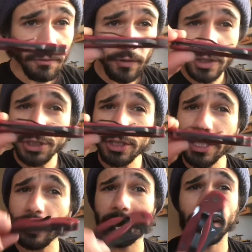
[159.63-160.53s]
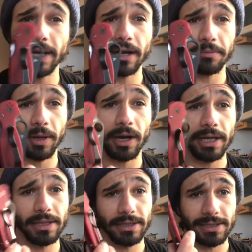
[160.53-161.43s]
Functionally, going in and out of the
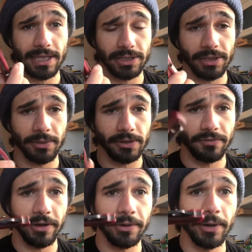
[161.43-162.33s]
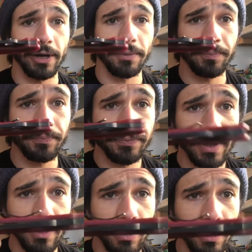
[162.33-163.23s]
pocket, this actually works very well.
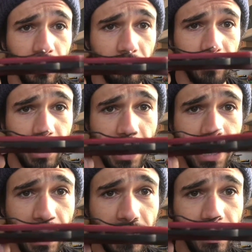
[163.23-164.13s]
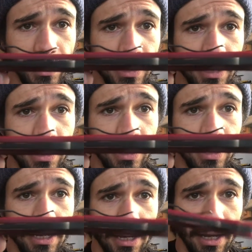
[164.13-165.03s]
Um, and
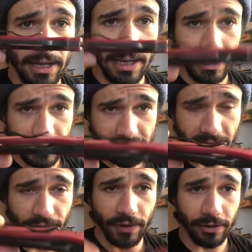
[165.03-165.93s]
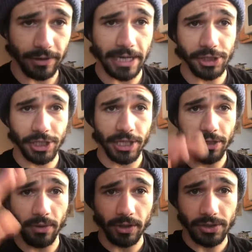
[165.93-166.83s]
in this configuration,
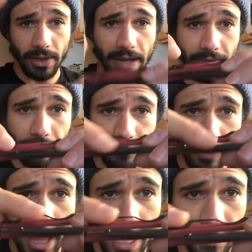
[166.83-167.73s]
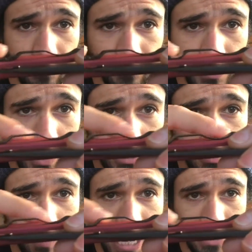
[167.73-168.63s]
you also have a flat at
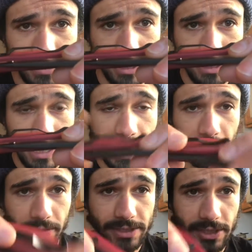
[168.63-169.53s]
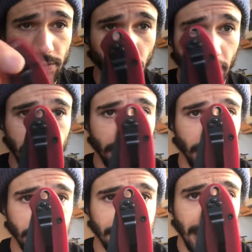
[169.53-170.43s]
the back side of the handle. This is what
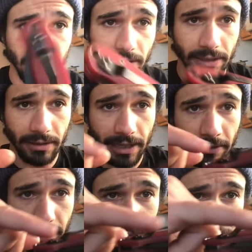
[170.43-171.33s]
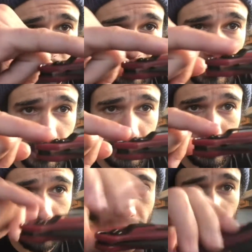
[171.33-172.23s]
uh, Sal and Eric were thinking
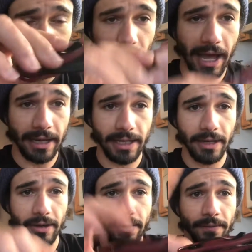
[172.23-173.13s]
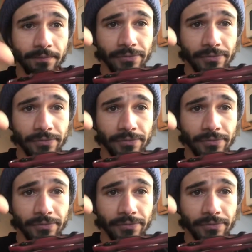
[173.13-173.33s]
is you have a flat here,